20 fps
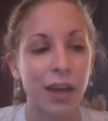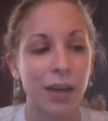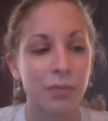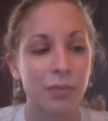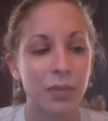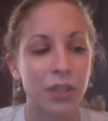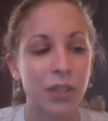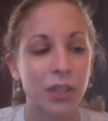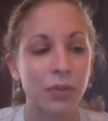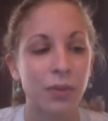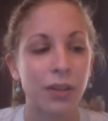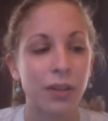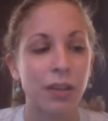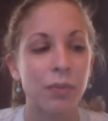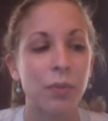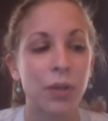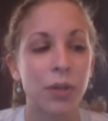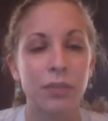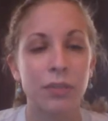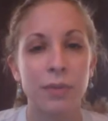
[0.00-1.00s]
She really
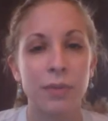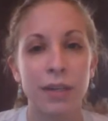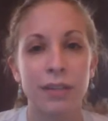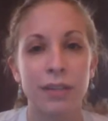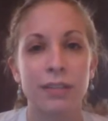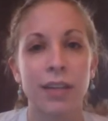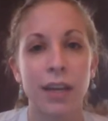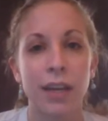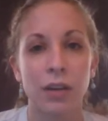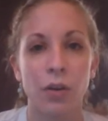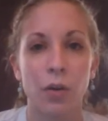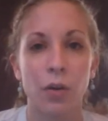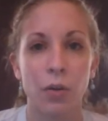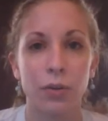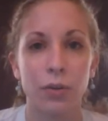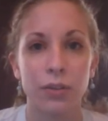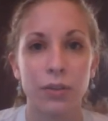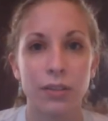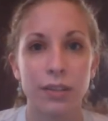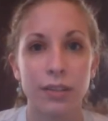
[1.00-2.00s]
pushed me to set
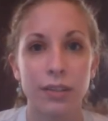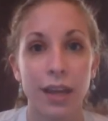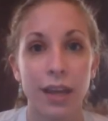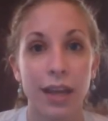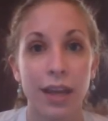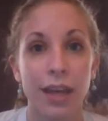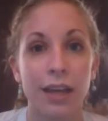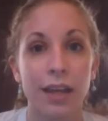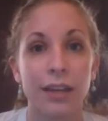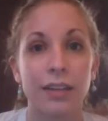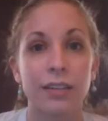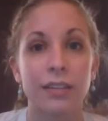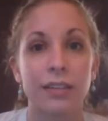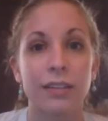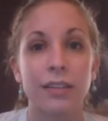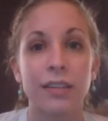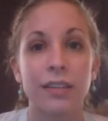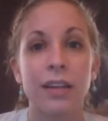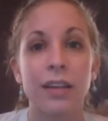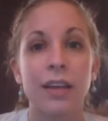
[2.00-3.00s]
goals, and